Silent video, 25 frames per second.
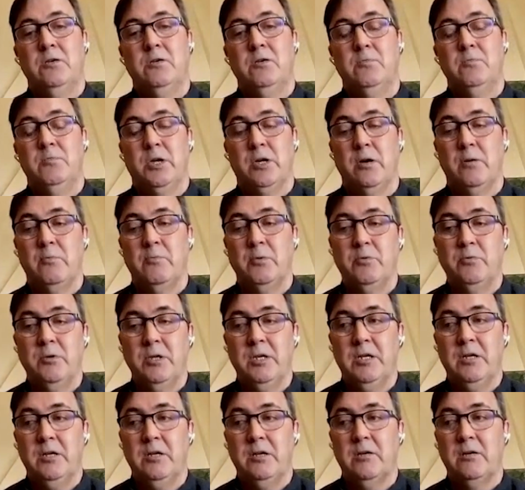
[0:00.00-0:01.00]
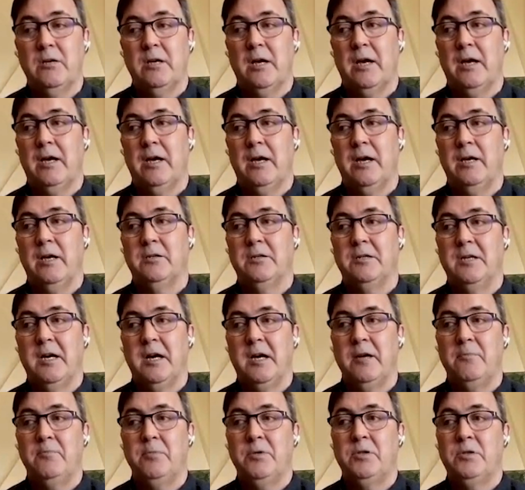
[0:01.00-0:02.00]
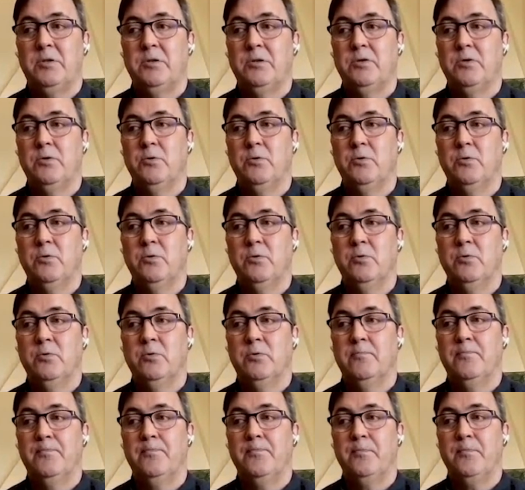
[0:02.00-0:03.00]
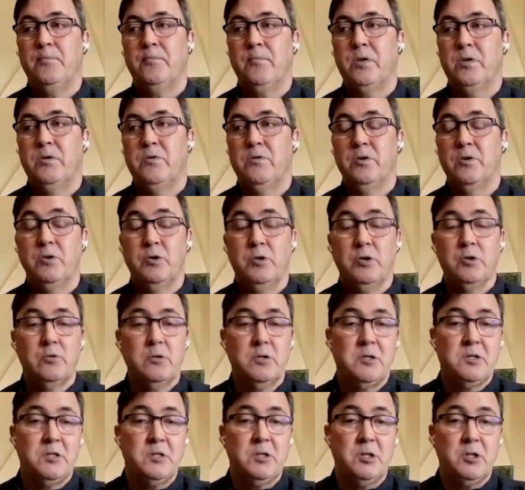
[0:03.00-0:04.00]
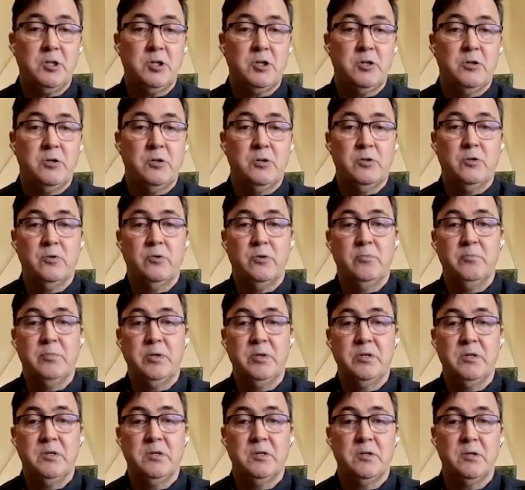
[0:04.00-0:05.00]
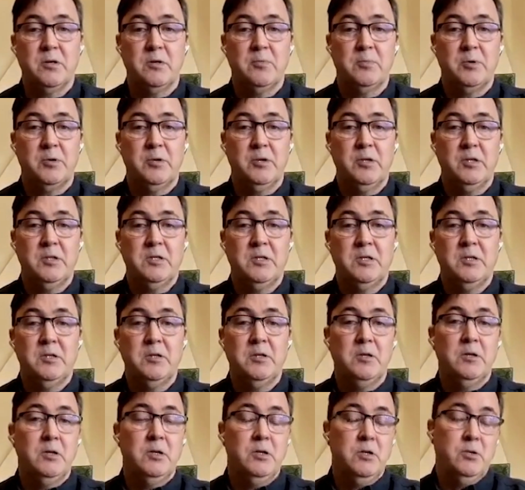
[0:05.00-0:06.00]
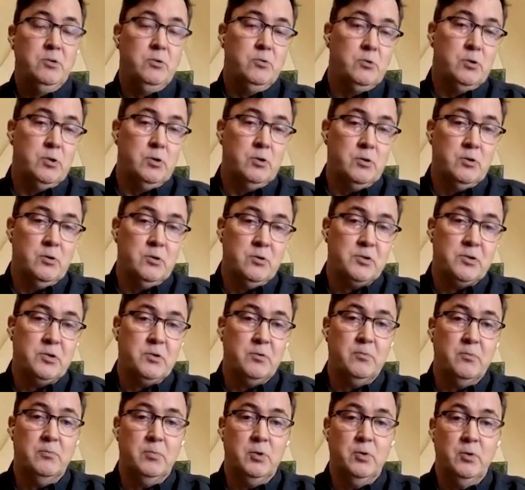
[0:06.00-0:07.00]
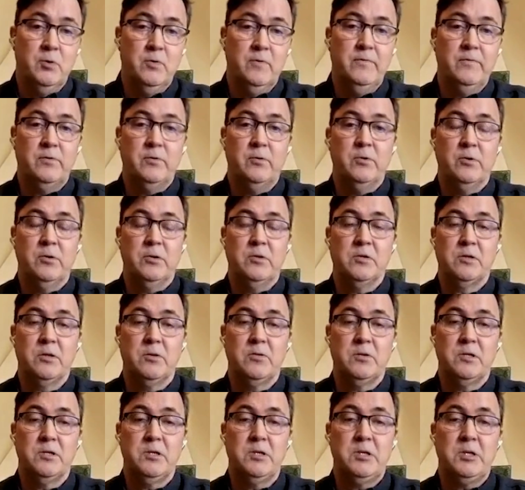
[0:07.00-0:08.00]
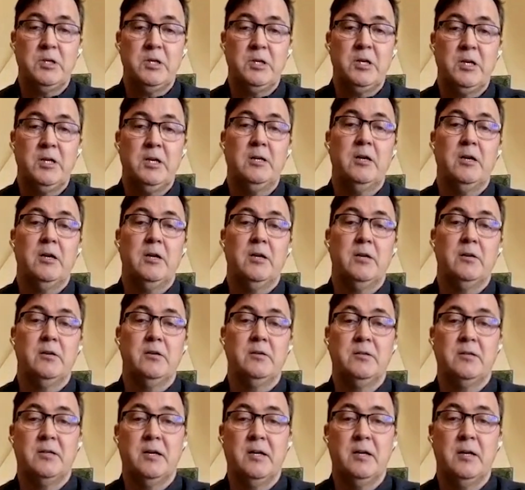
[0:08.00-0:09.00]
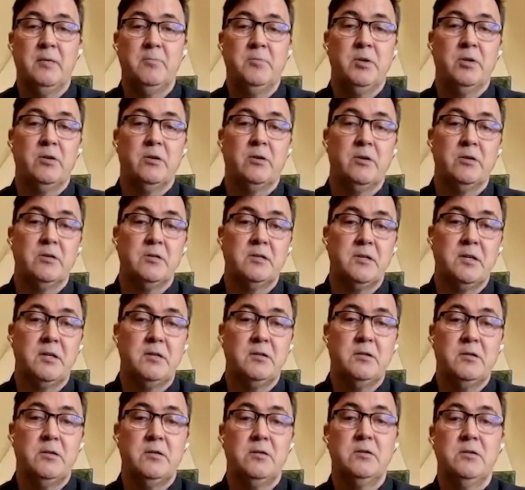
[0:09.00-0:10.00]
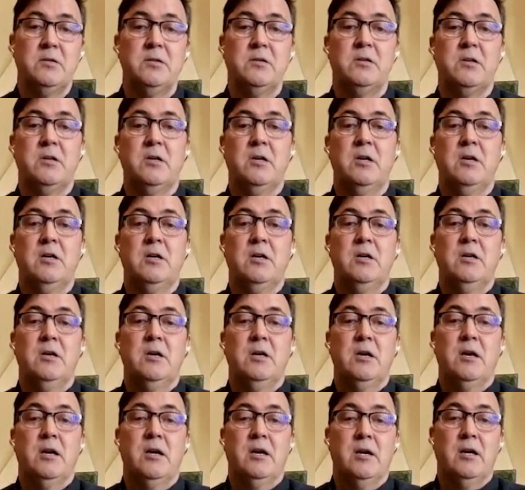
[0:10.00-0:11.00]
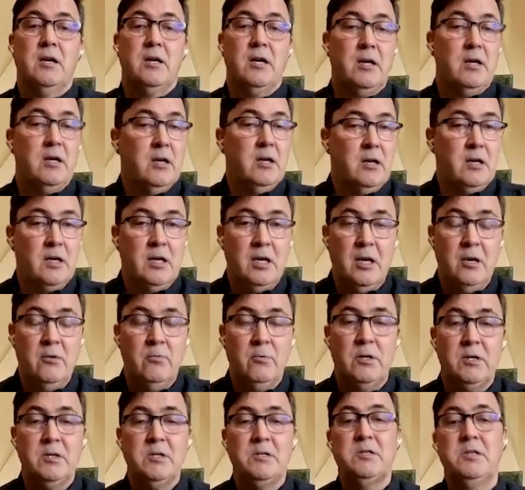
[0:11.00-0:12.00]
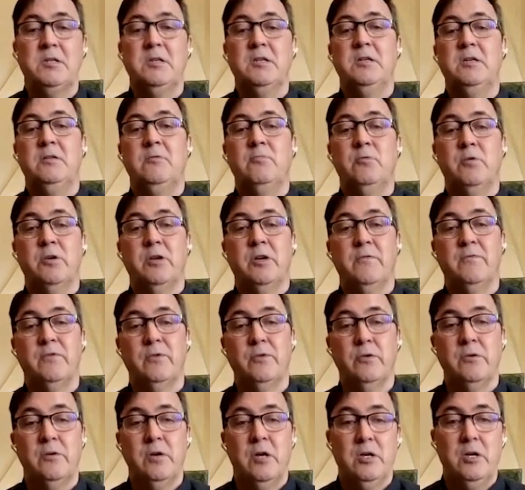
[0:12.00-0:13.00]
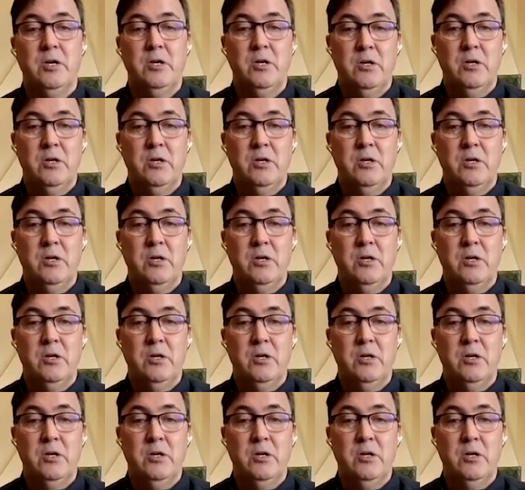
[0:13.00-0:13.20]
to become real and adapt to the jurisdiction your business operates in, you can also move to an associate chain and adapt the consensus, KYC, whatever,